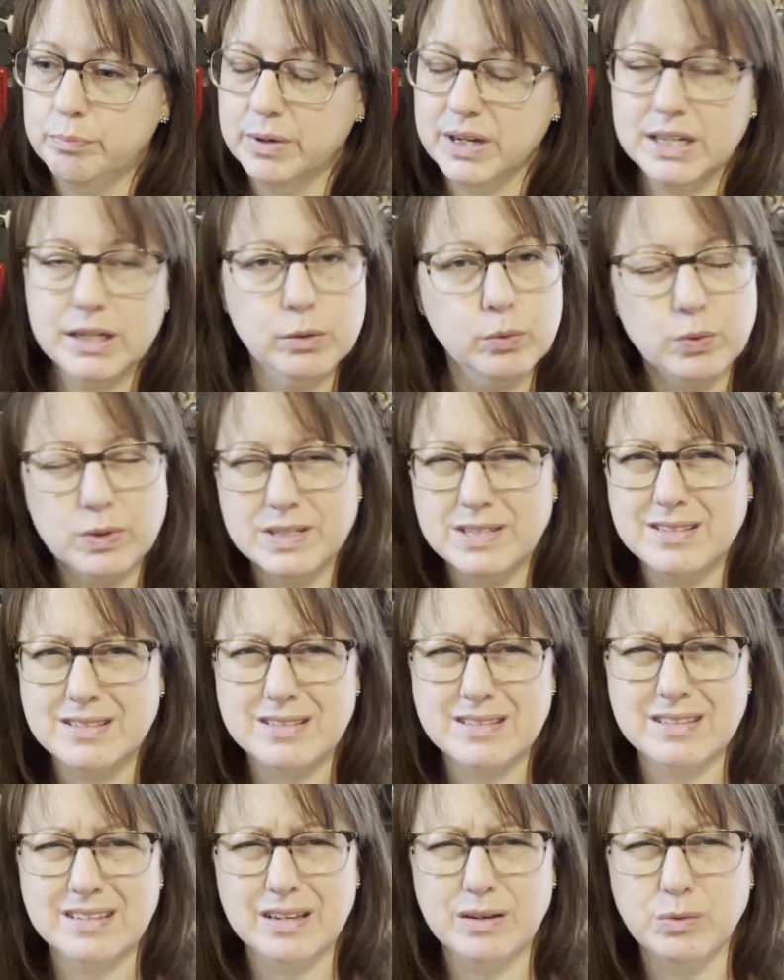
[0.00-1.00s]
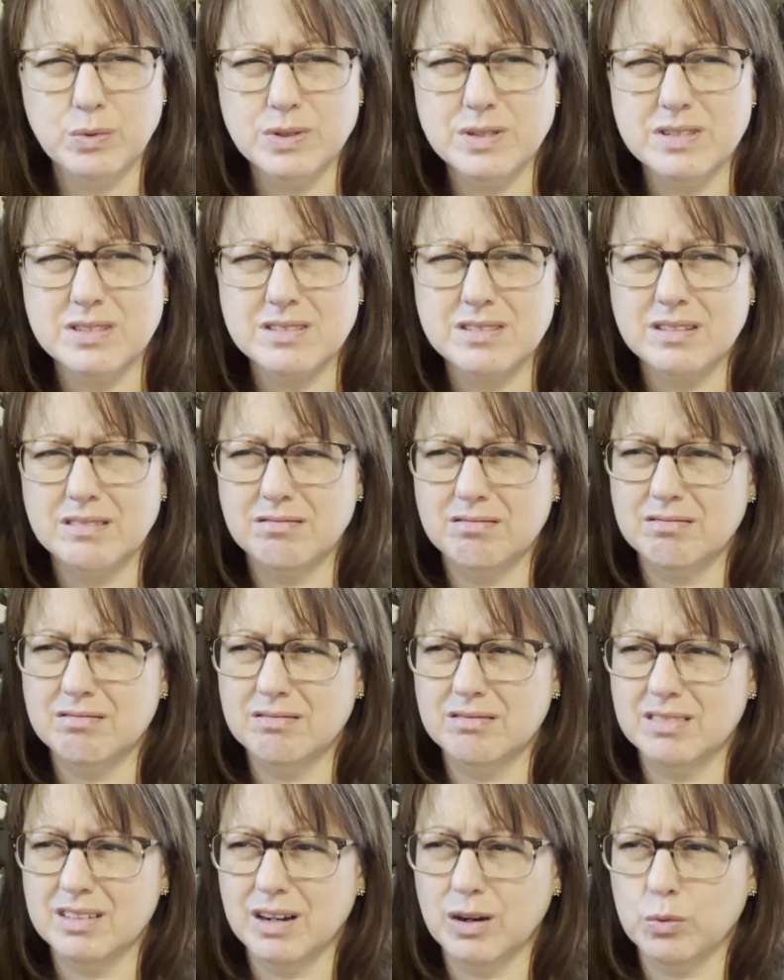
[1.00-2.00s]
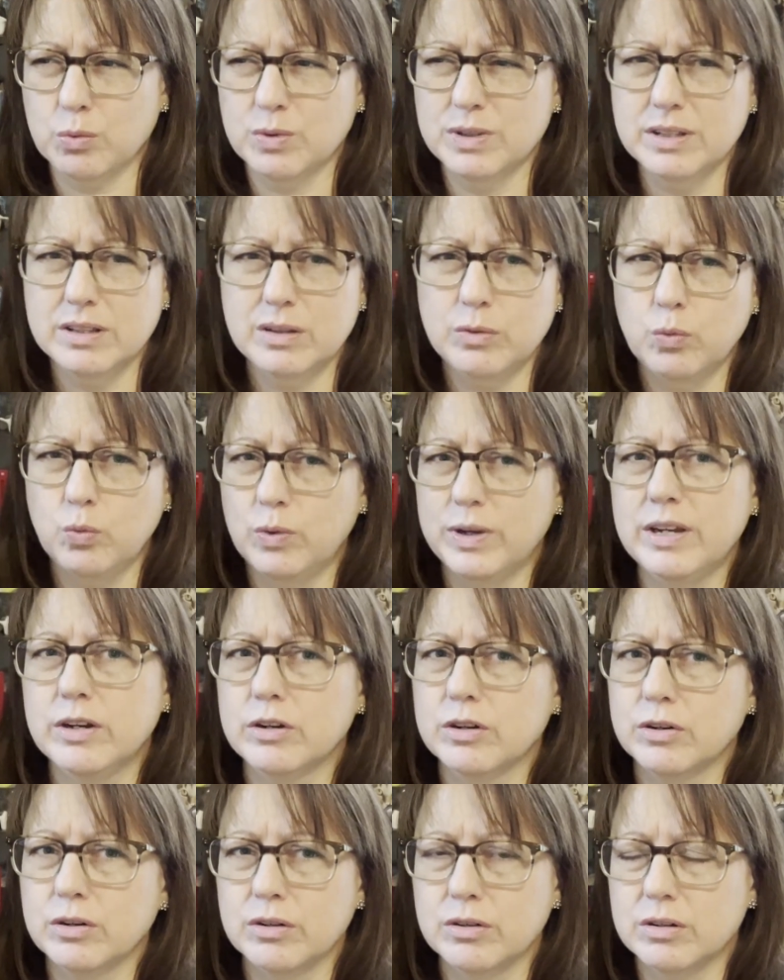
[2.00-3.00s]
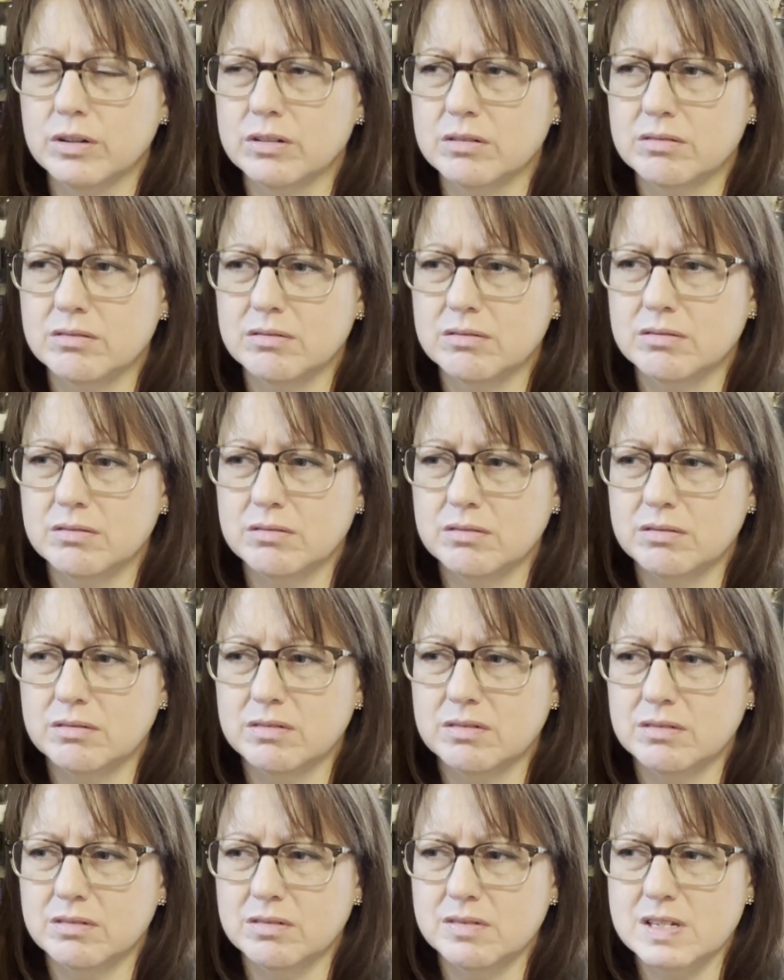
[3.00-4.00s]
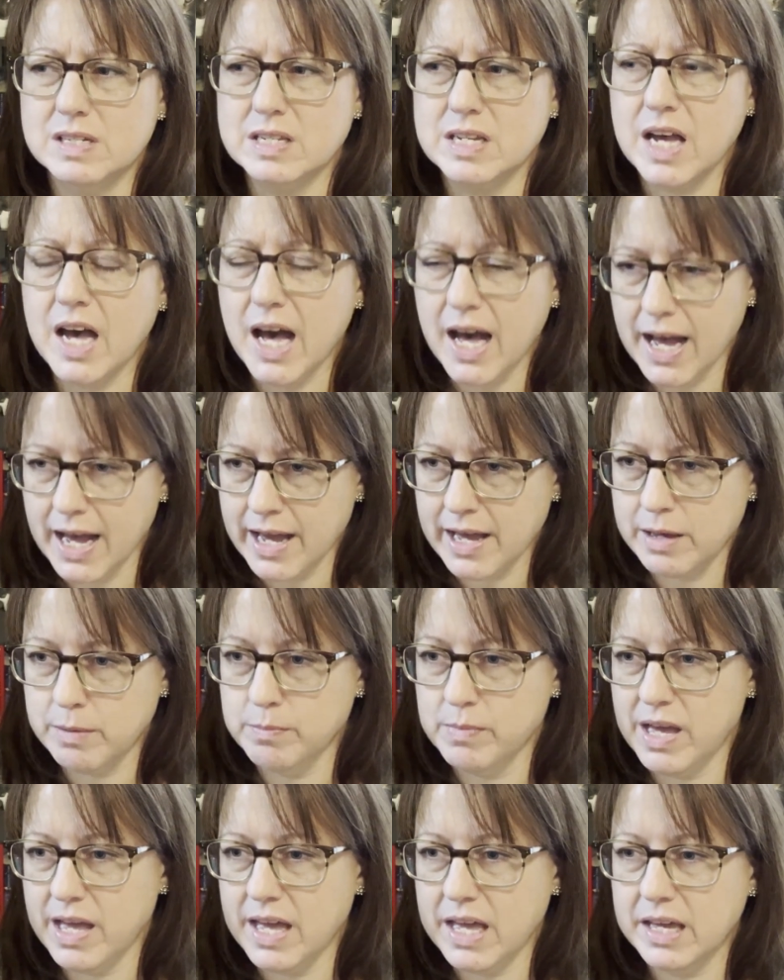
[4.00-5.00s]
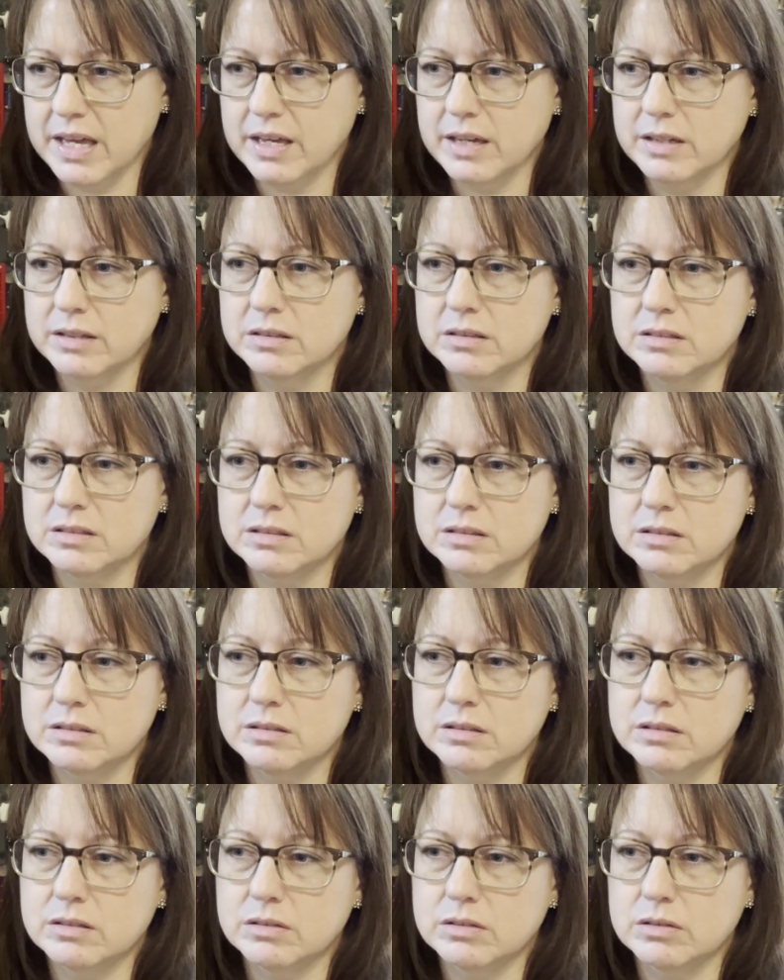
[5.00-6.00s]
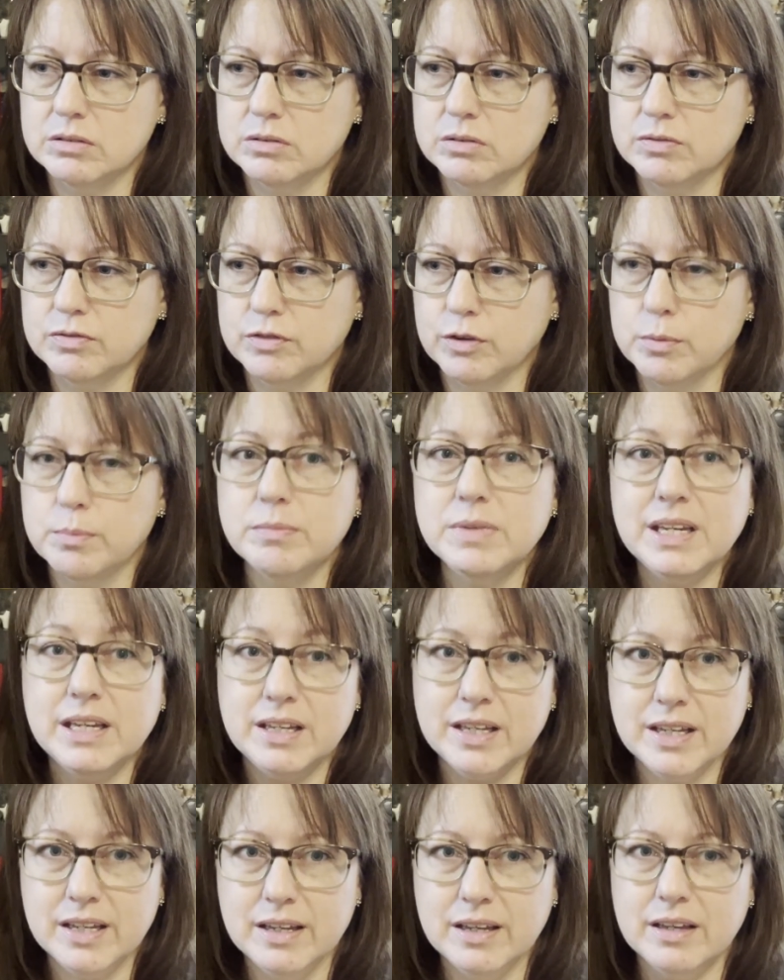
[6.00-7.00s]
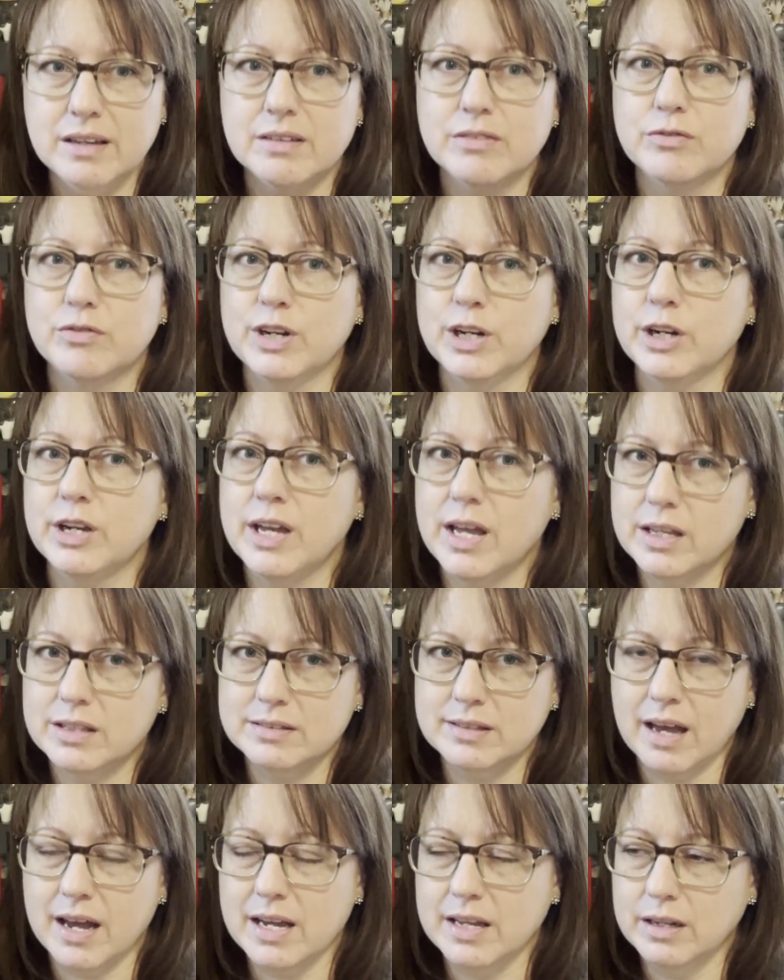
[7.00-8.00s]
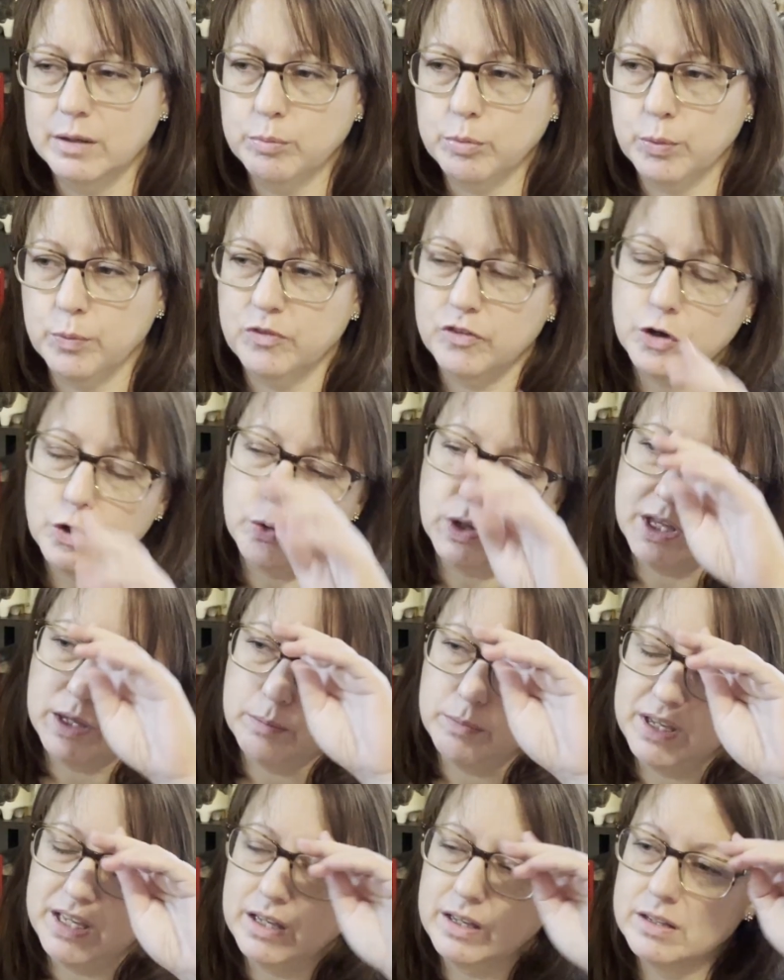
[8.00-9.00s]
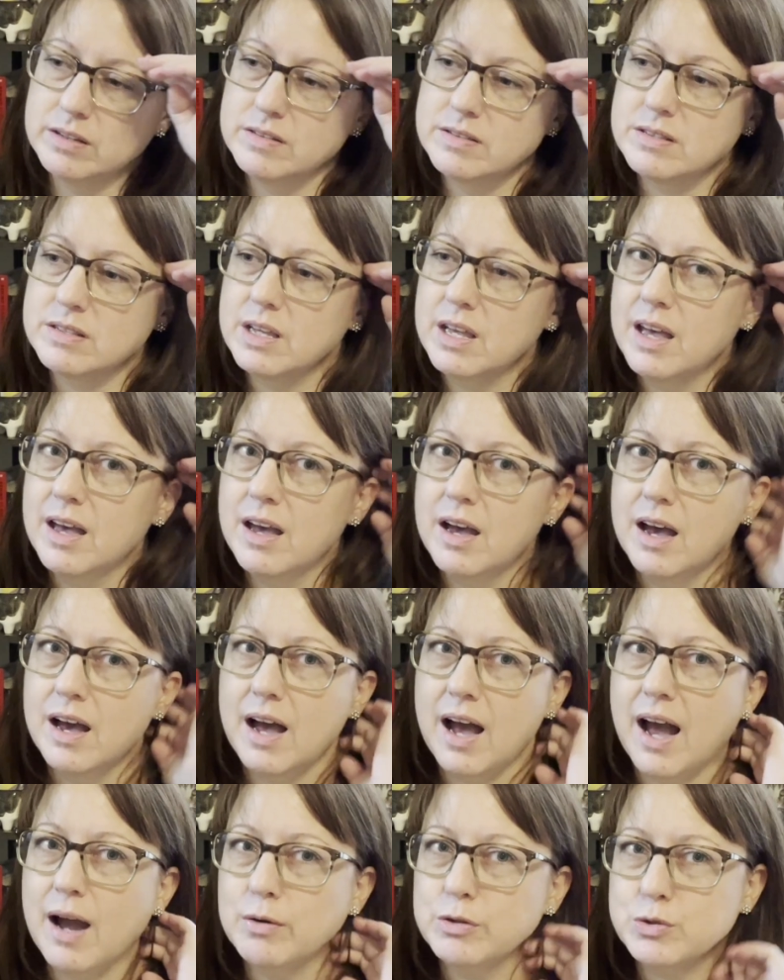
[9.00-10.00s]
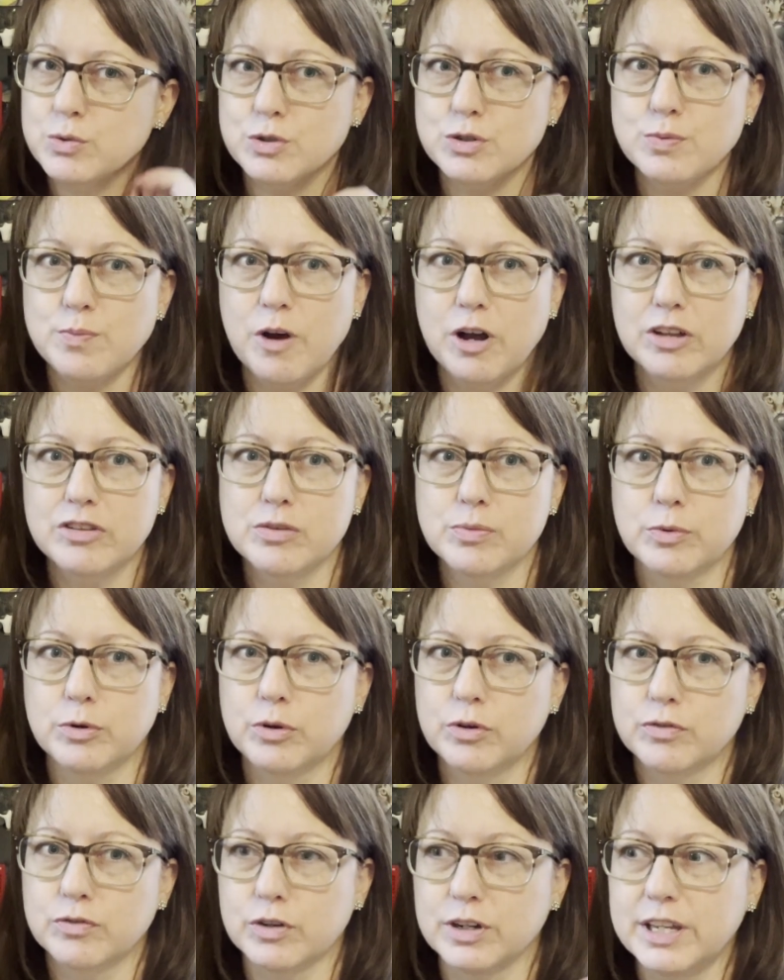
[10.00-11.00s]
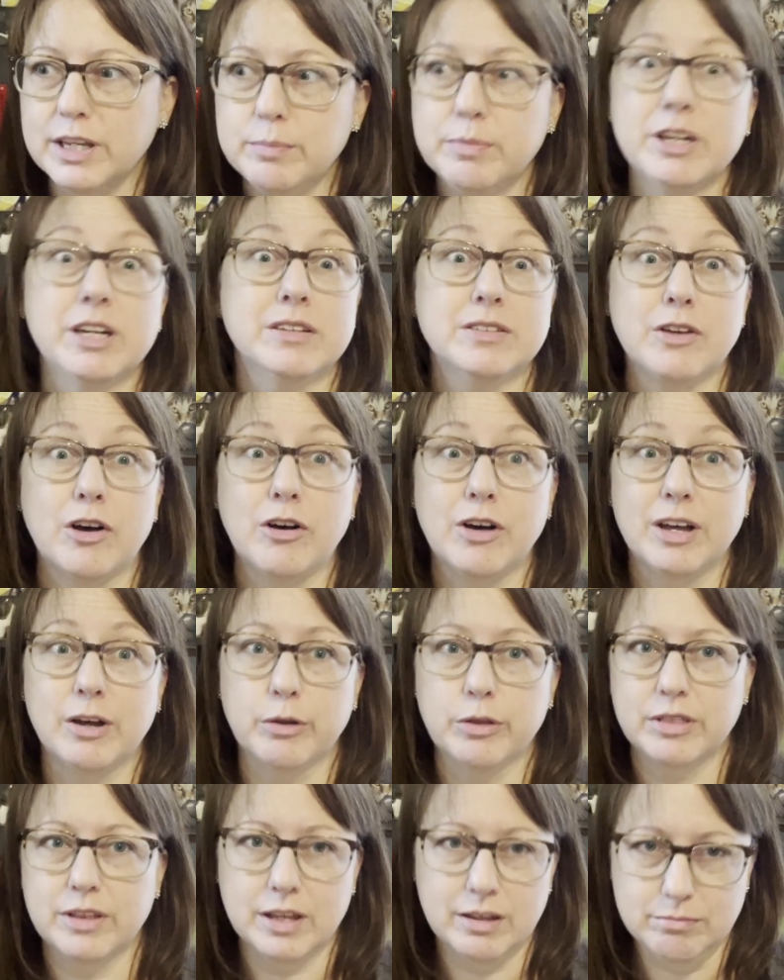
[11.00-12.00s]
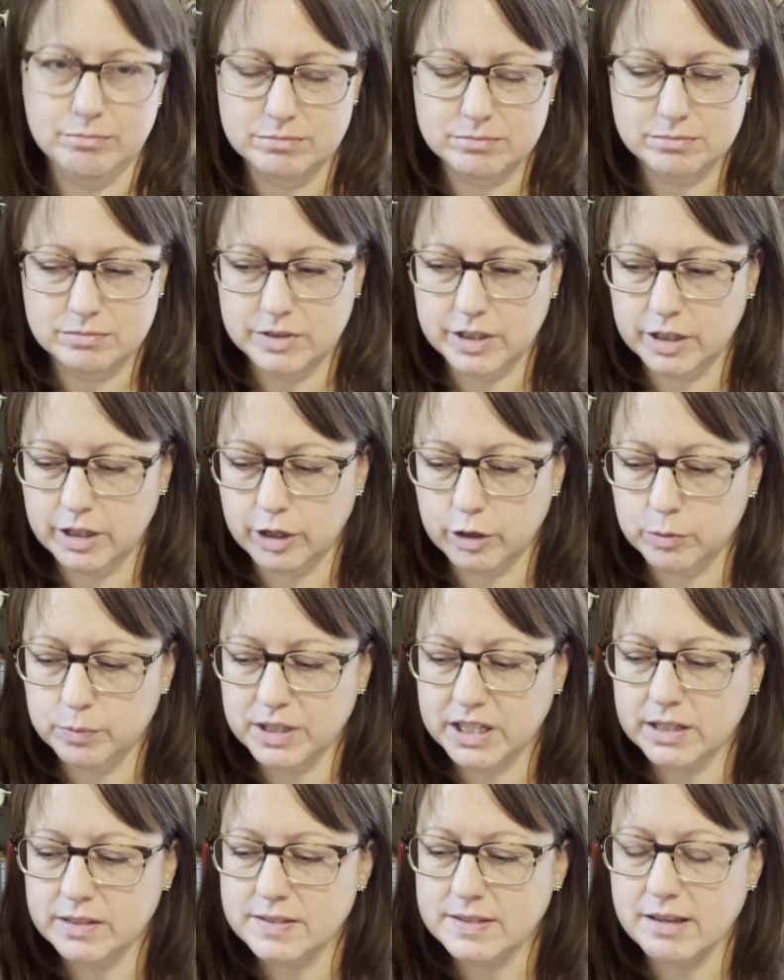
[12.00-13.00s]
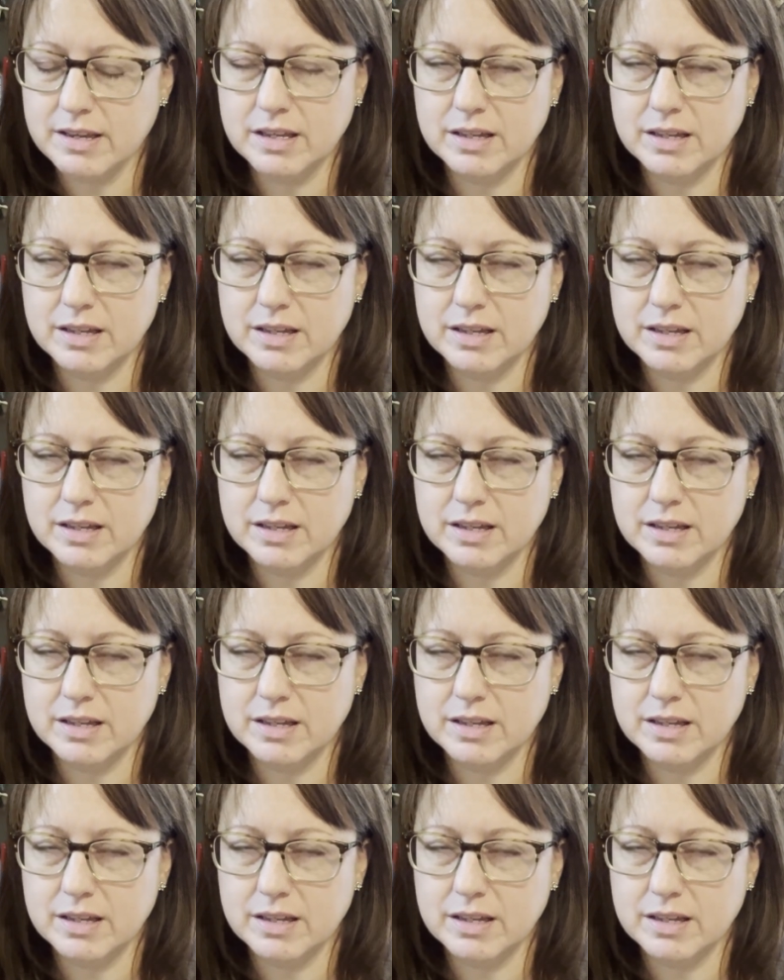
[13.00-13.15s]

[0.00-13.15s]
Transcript: it was a really weird time, and for me, very anxiety provoking, because I was responsible for keeping us all healthy, you know, because